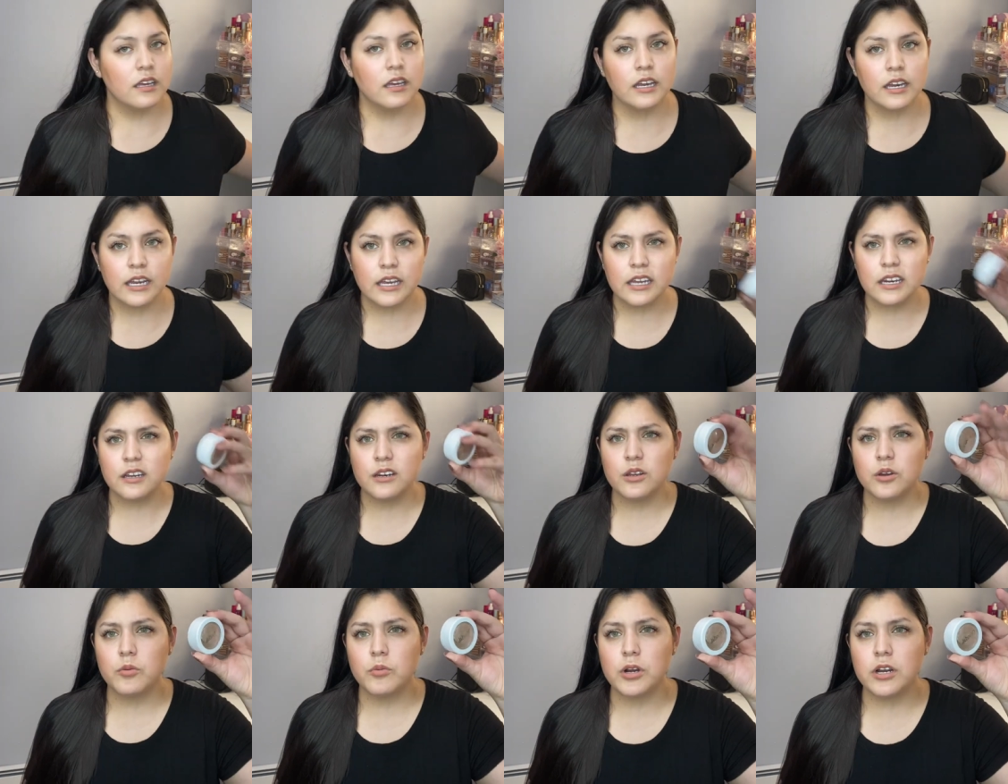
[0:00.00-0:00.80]
can I get a
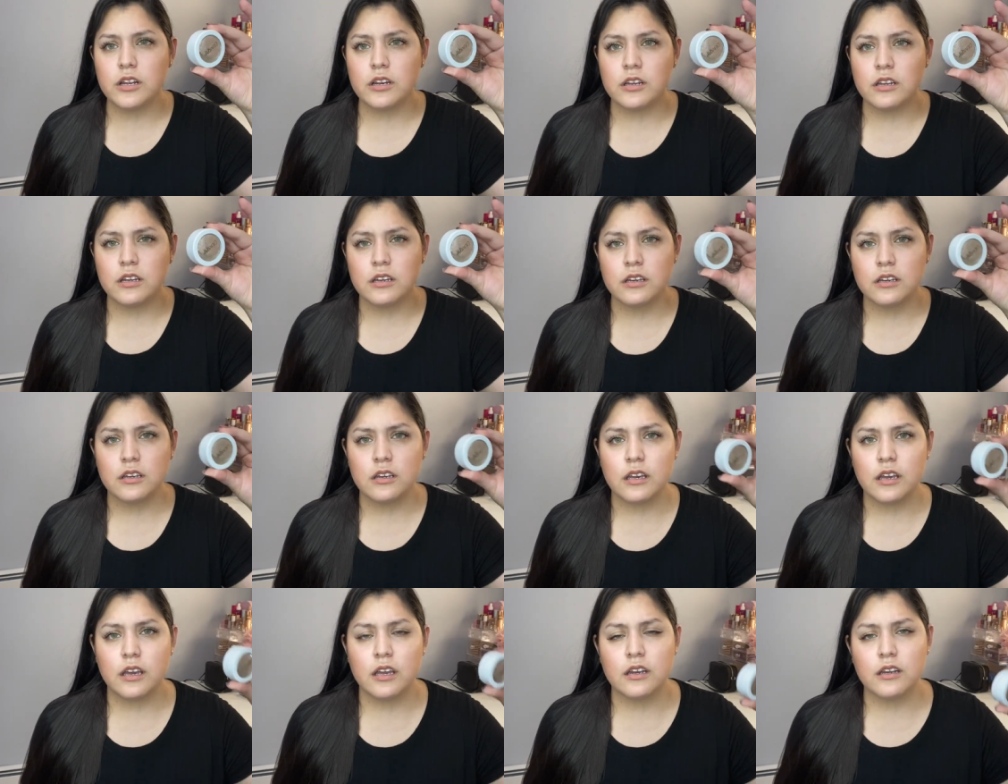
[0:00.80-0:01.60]
new one?
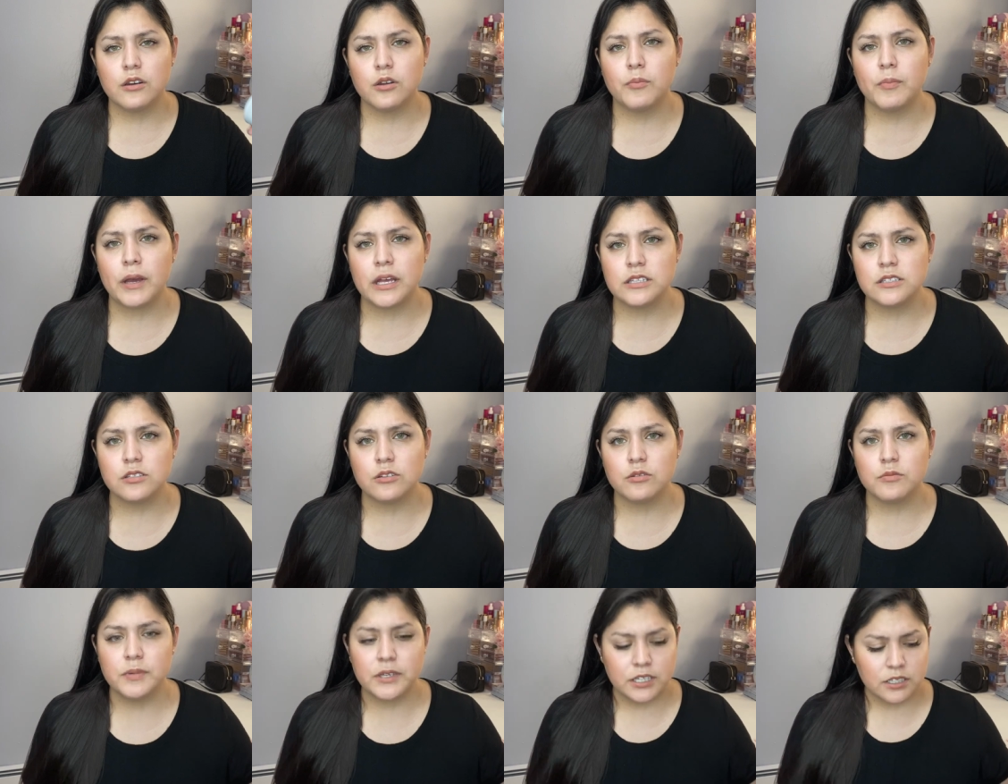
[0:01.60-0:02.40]
and a new
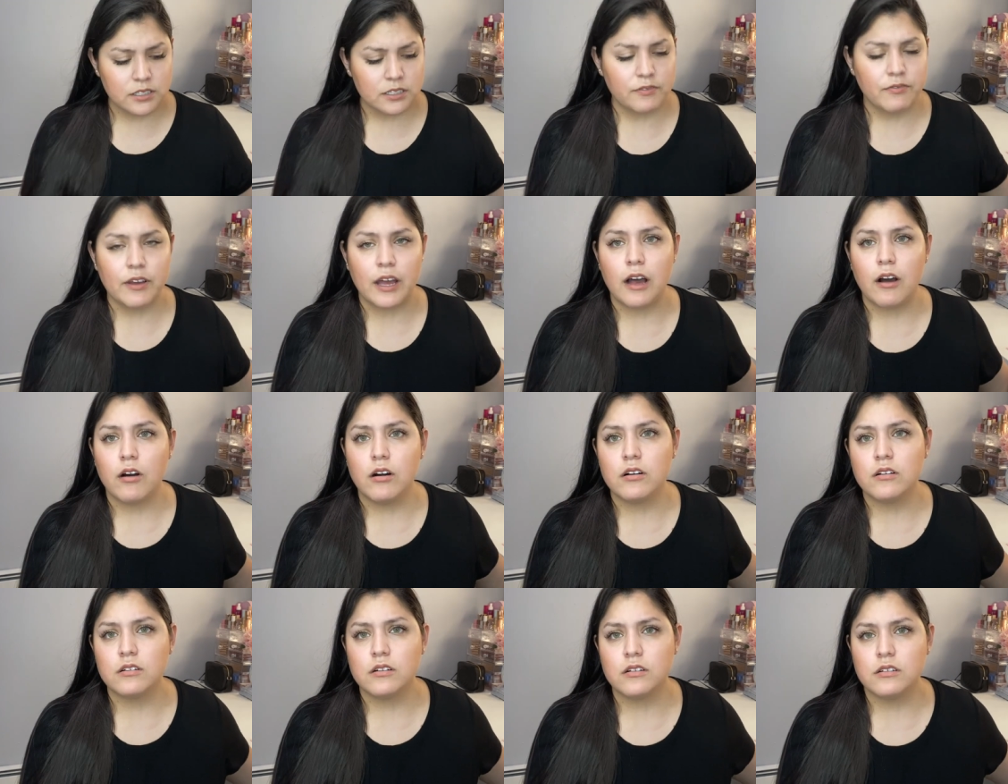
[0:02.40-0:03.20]
pencil because it
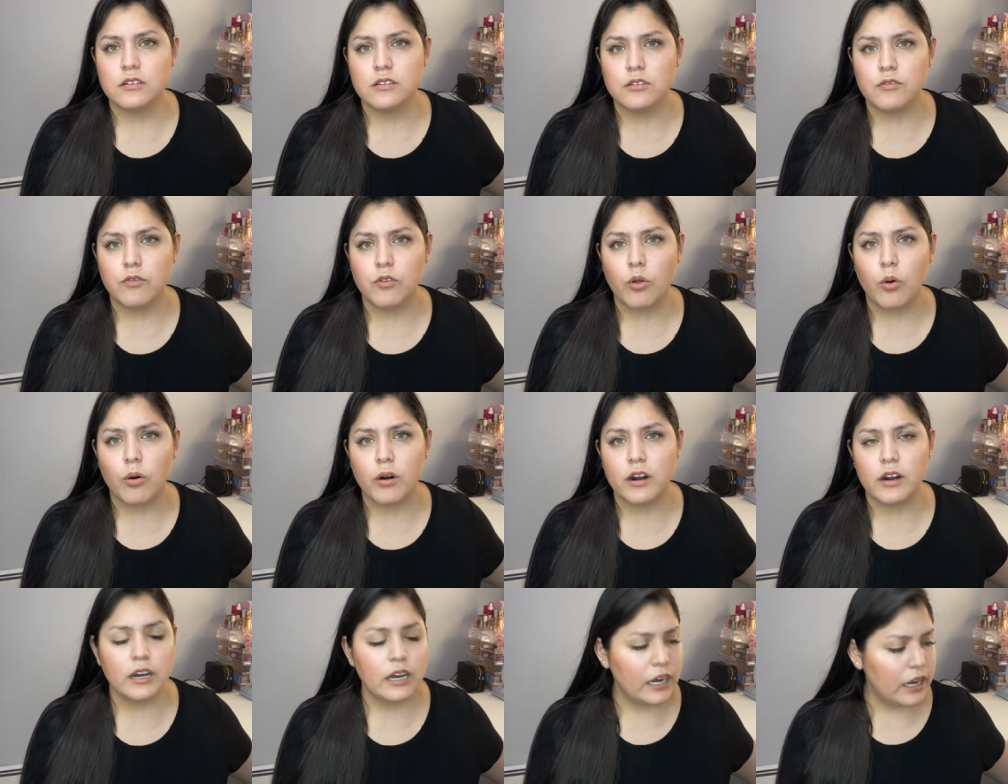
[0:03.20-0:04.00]
fell on the
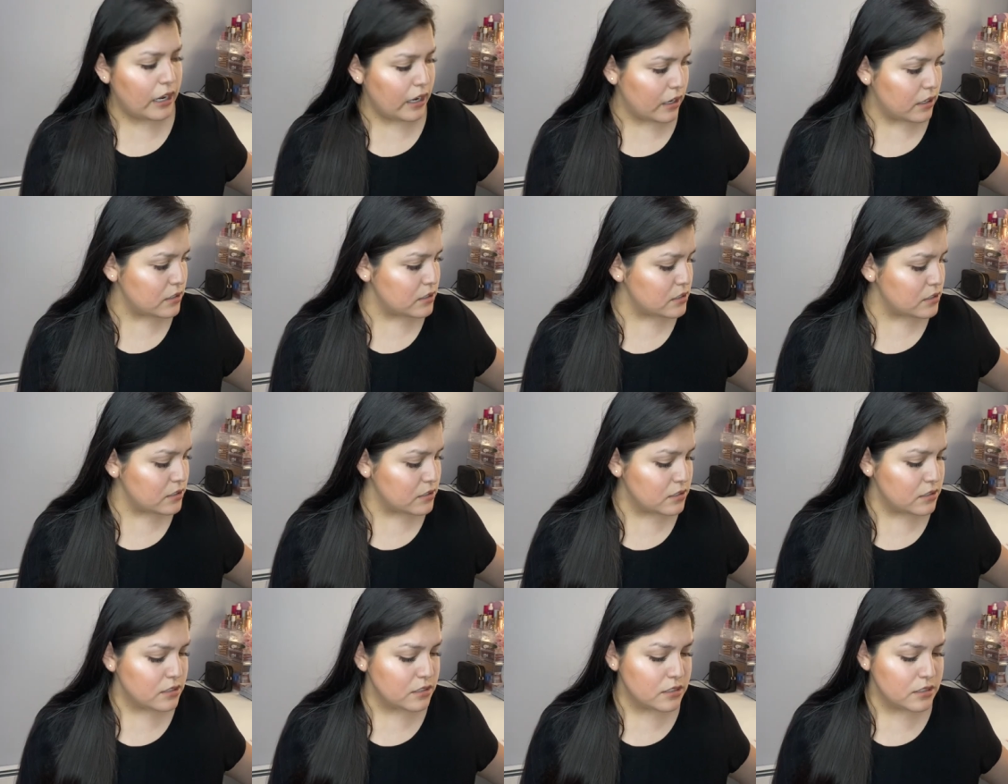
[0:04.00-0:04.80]
floor and
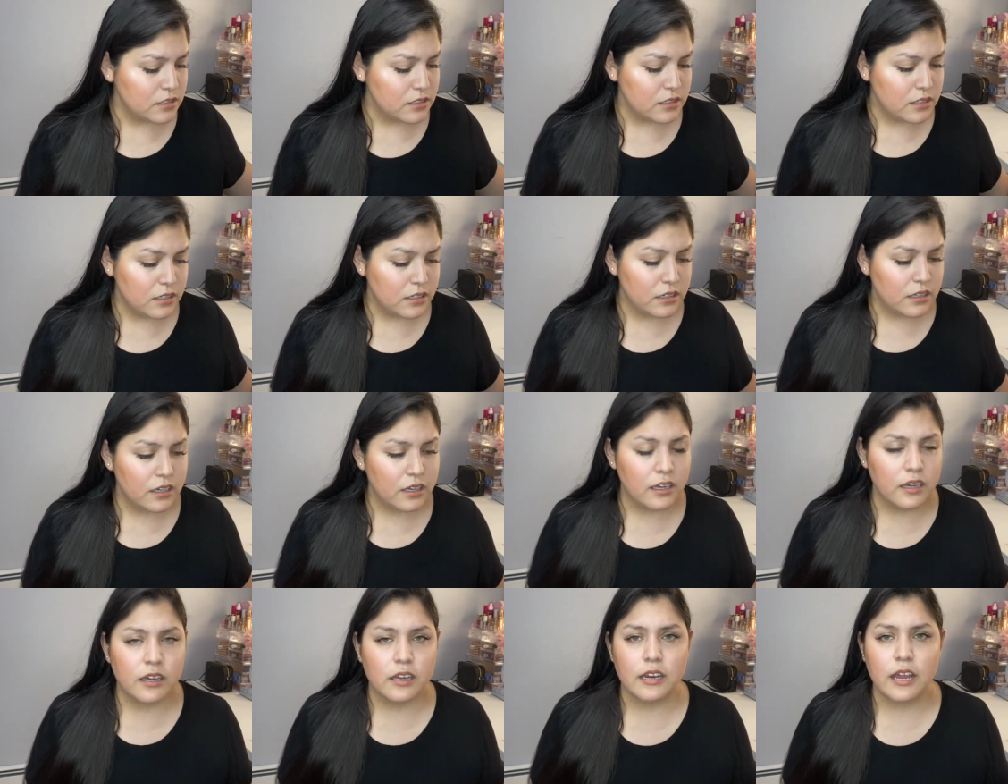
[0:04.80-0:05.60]

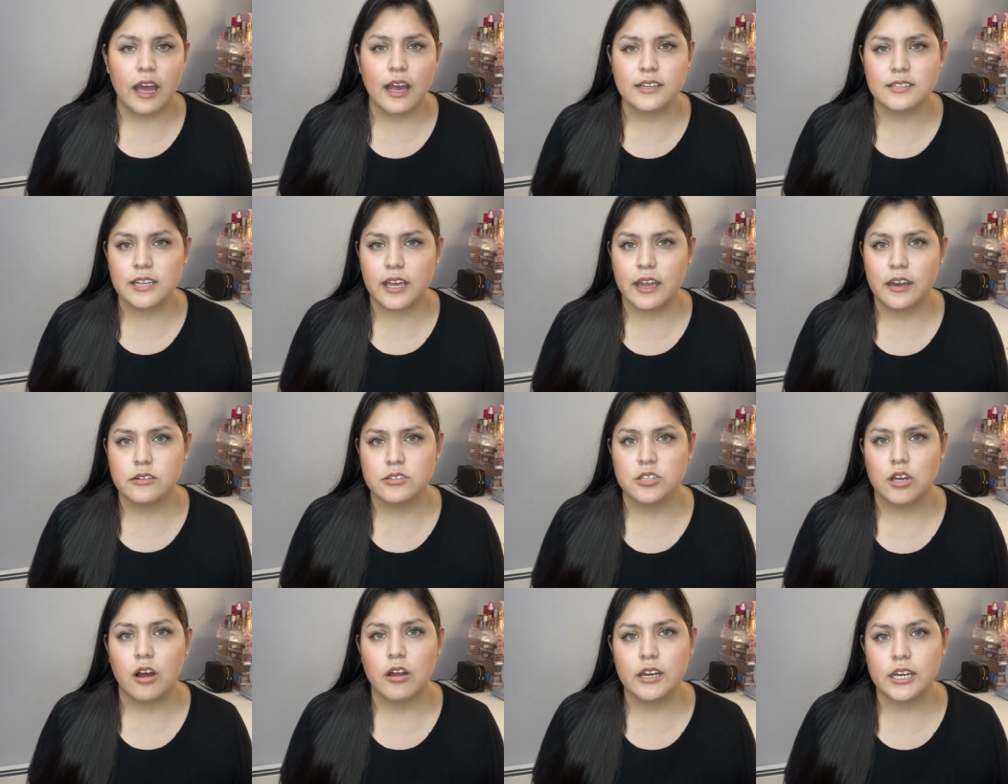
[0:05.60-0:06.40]
it has
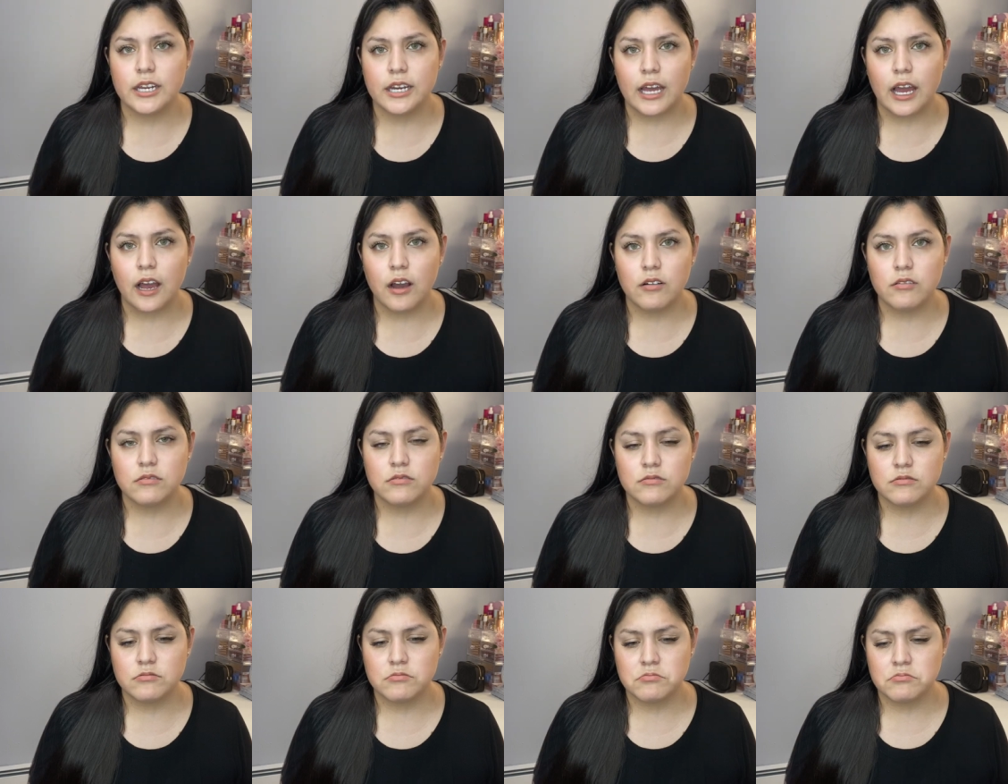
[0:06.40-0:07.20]
hairs on it now.